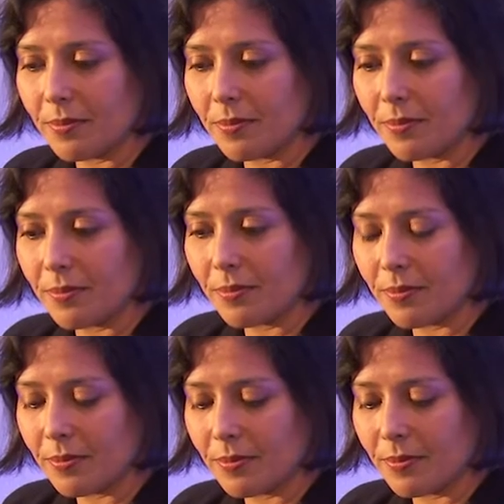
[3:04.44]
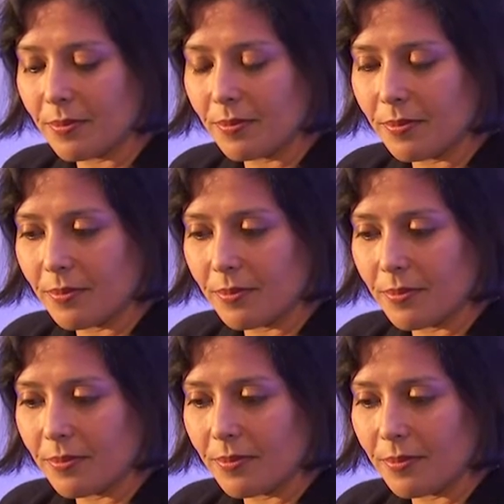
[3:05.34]

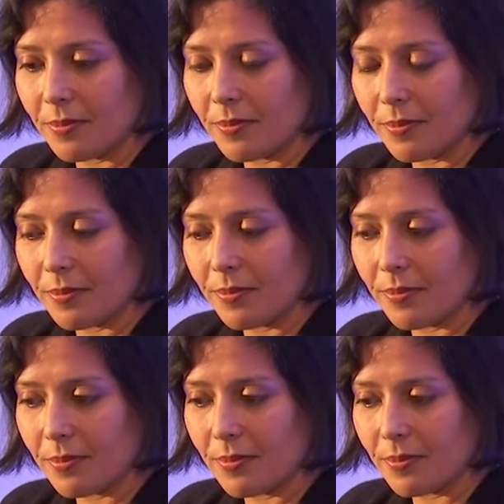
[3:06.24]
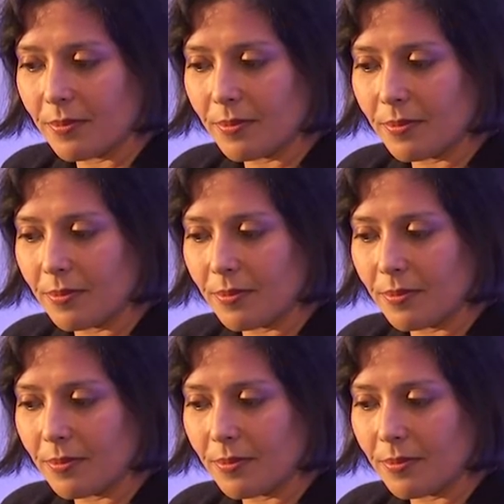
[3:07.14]
The person shown says nothing.